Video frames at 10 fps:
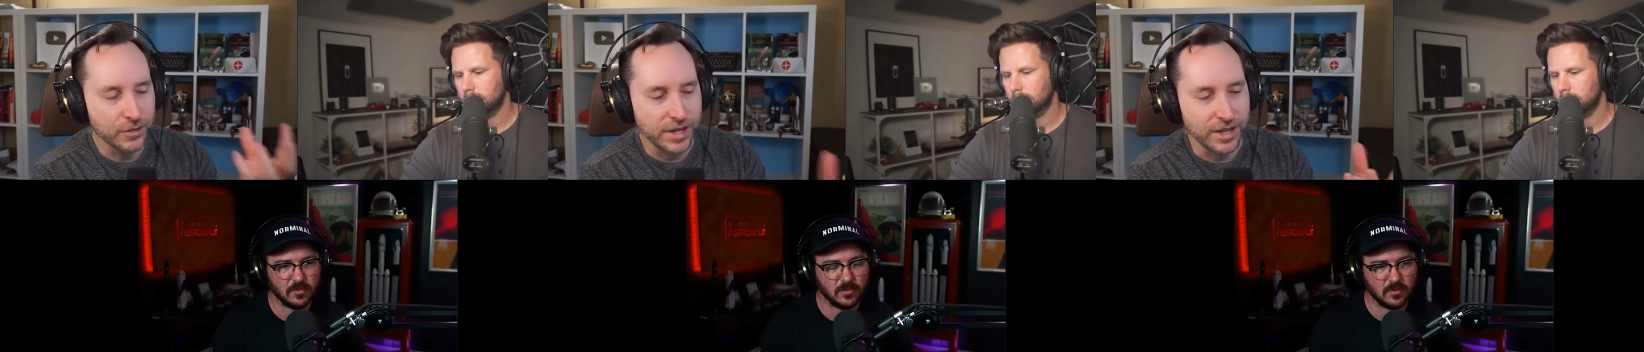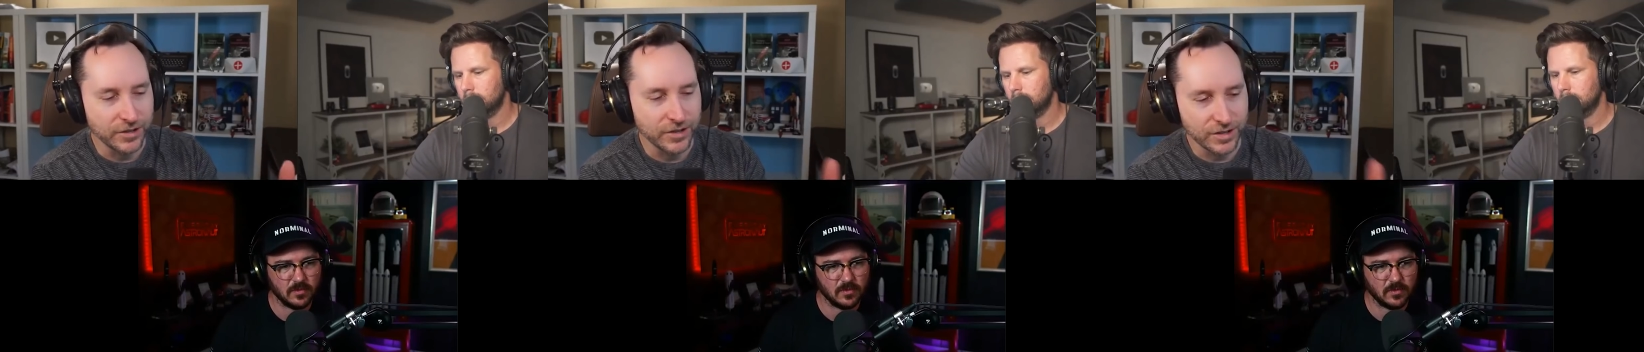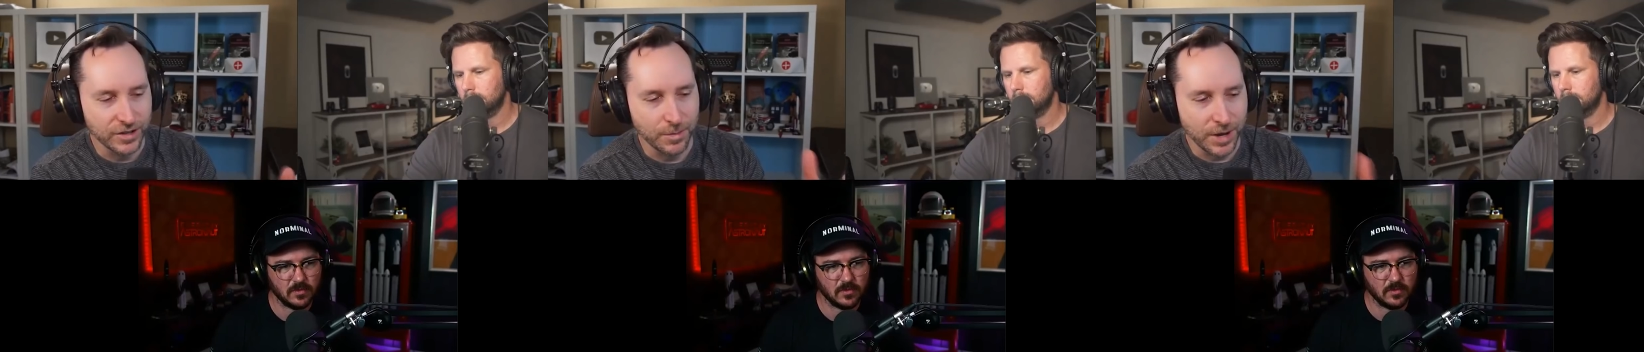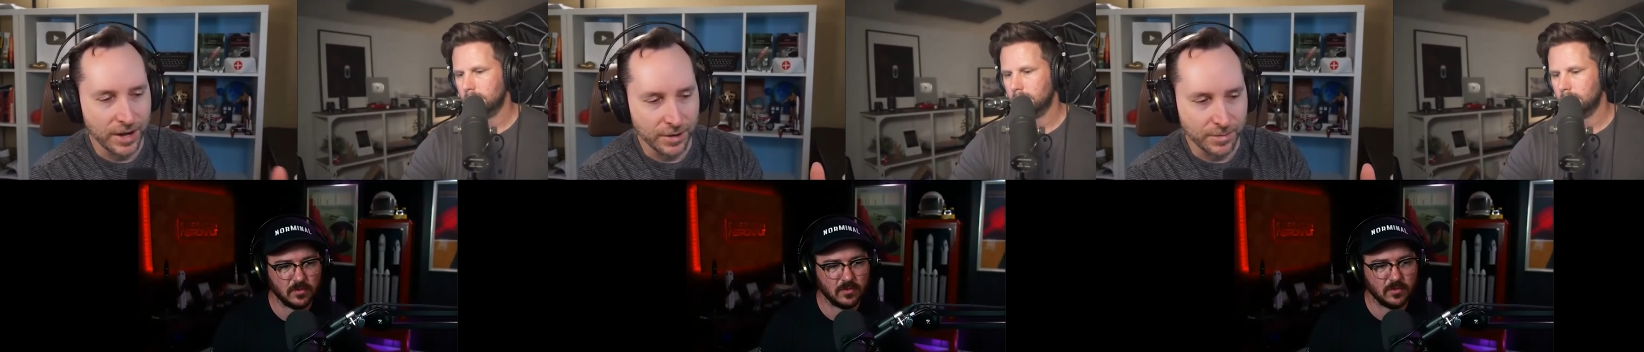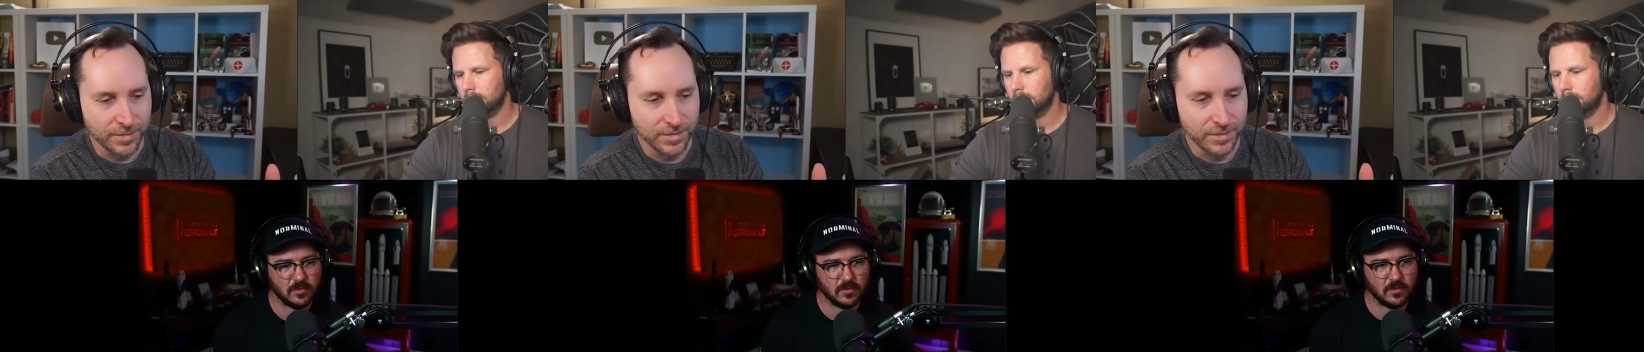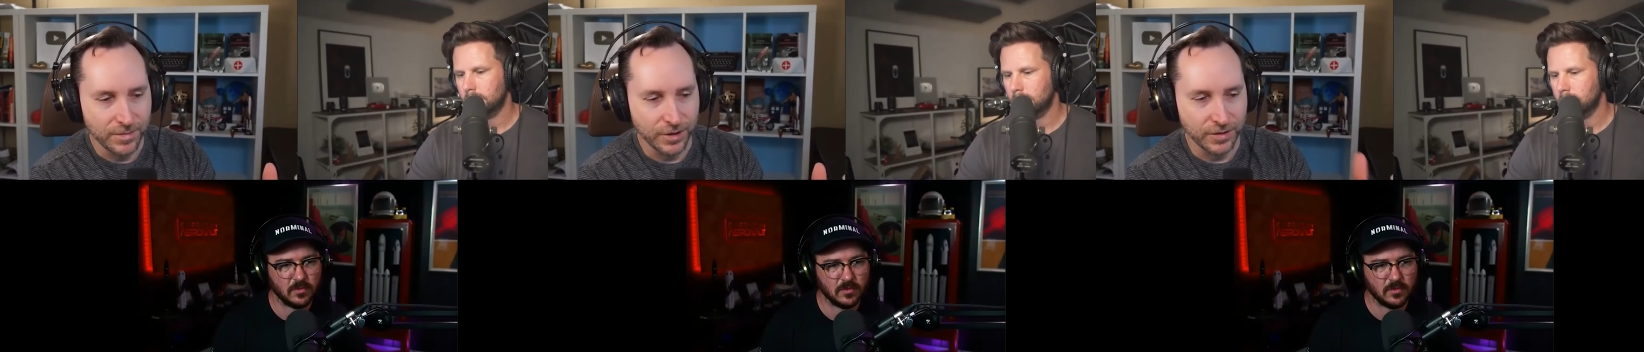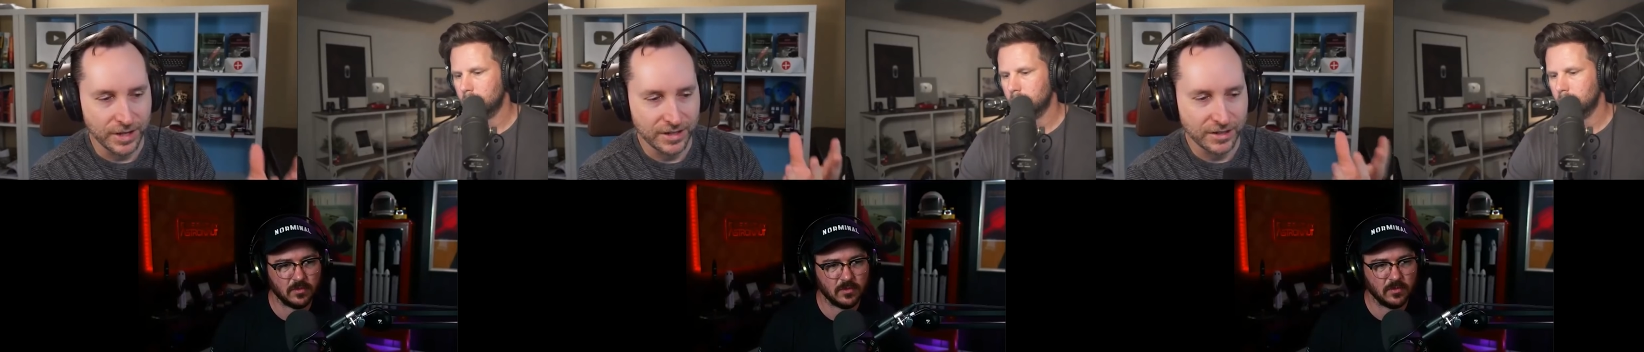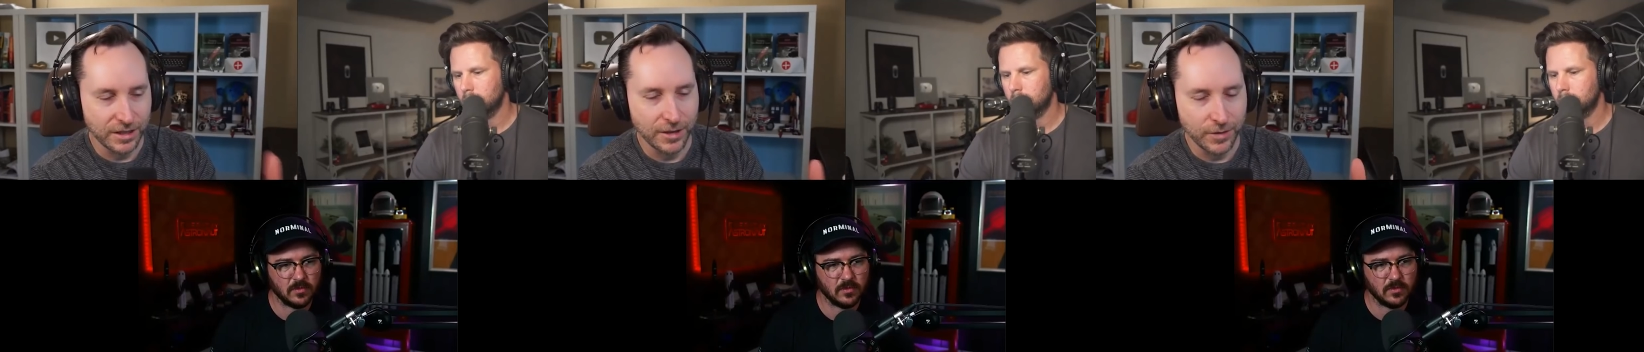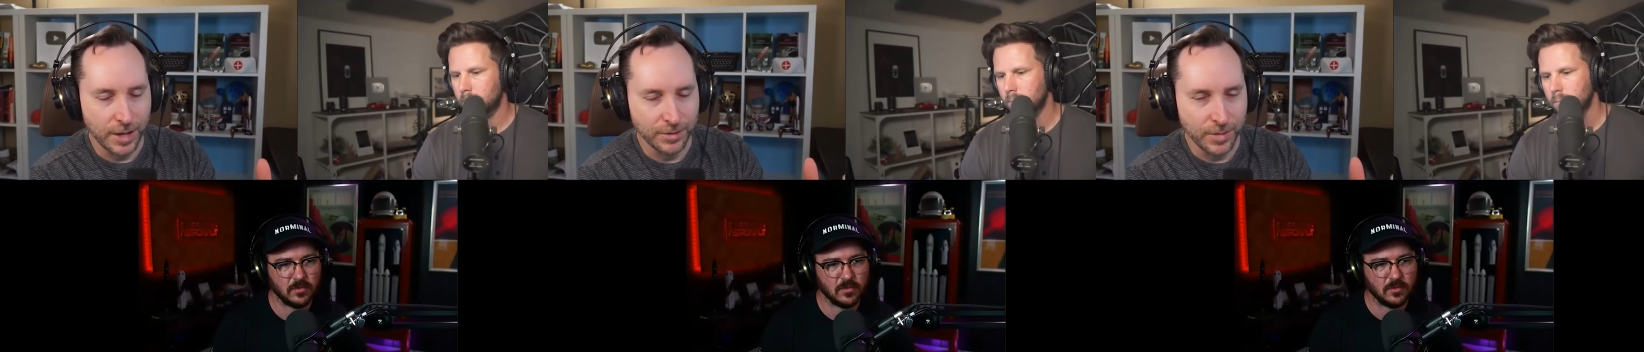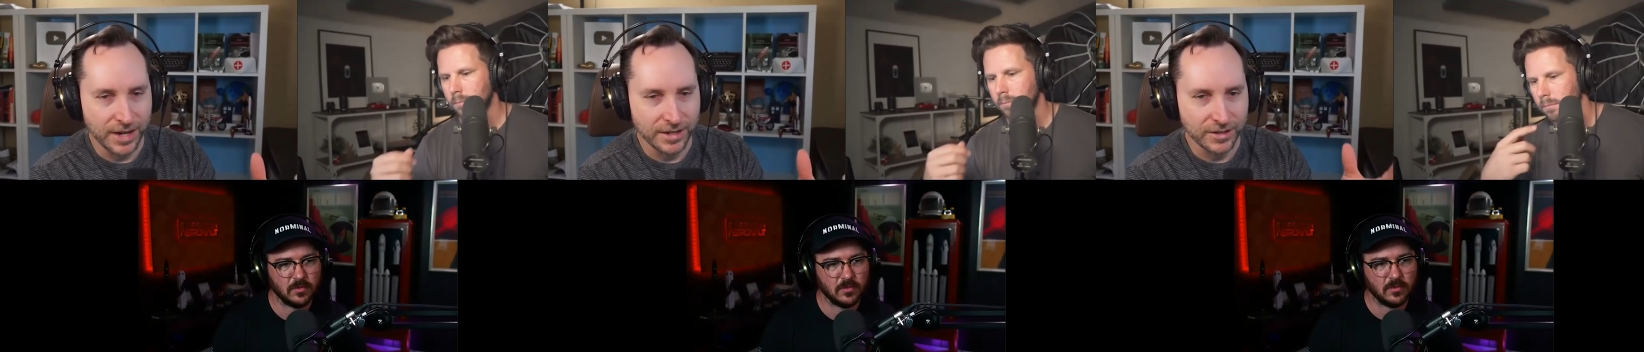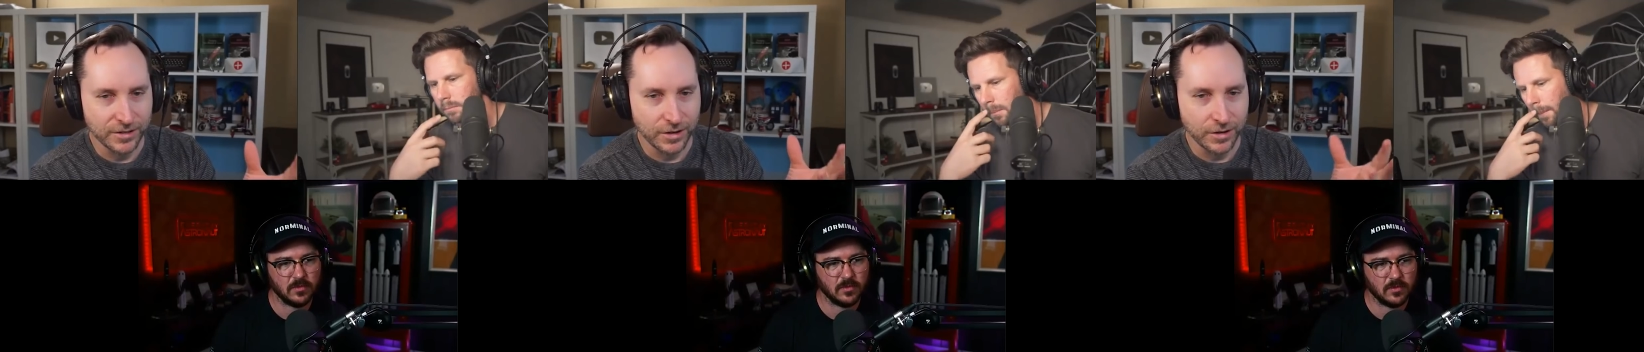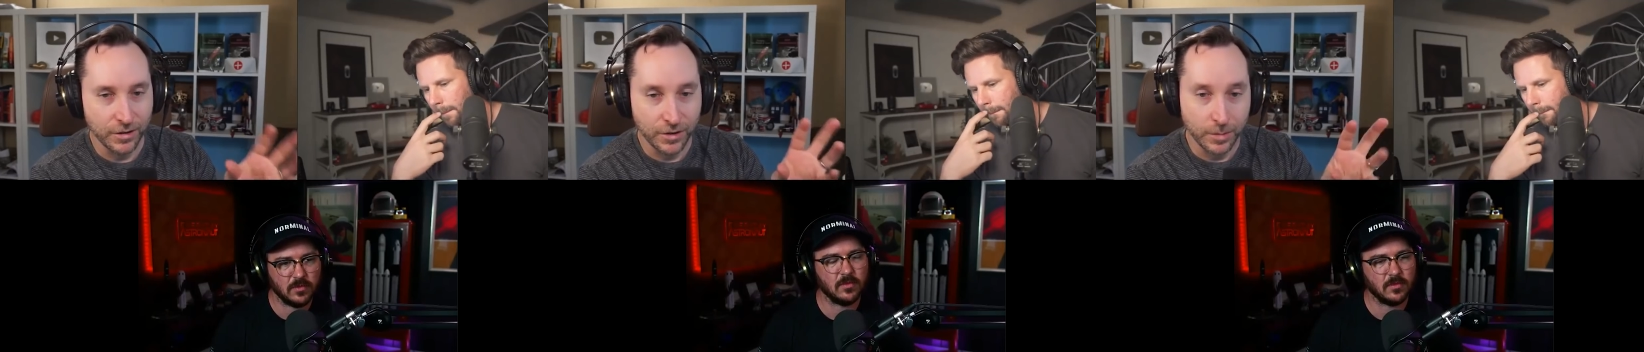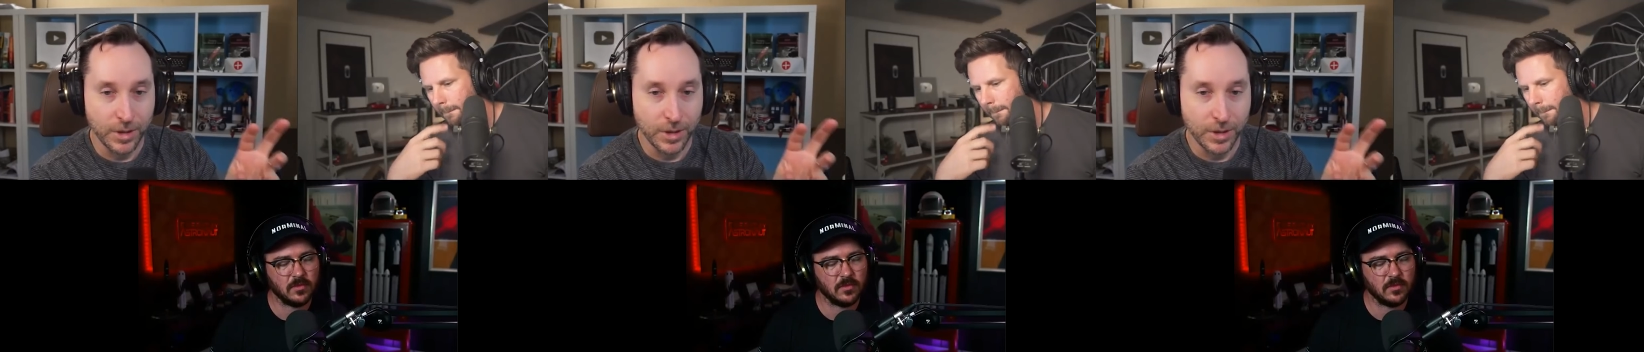Speaker 1: three engines on the bottom that are like sea level optimized? Is there, are there going